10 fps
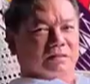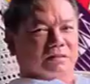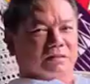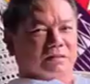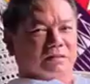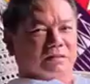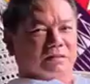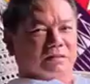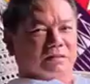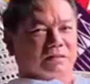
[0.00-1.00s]

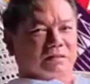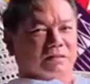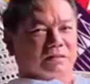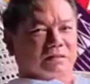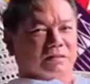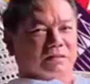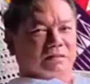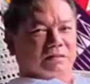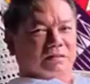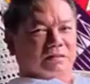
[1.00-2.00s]

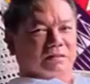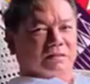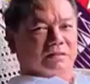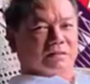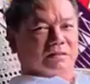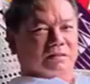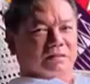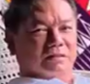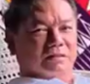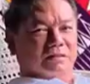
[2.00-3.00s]

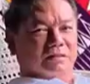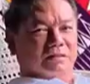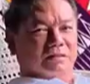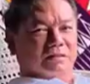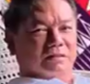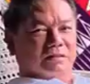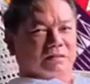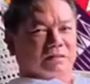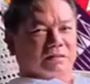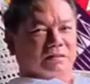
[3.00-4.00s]

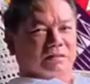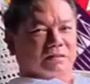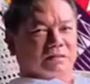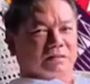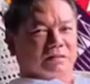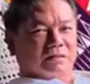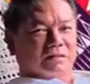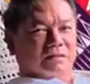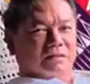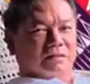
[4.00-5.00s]

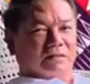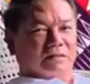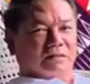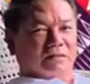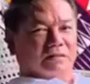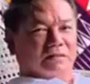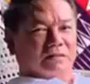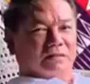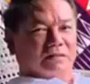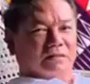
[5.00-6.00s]

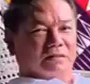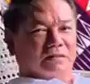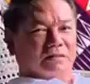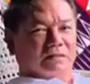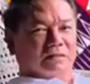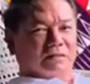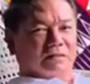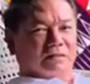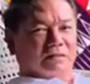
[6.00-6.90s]
(silent)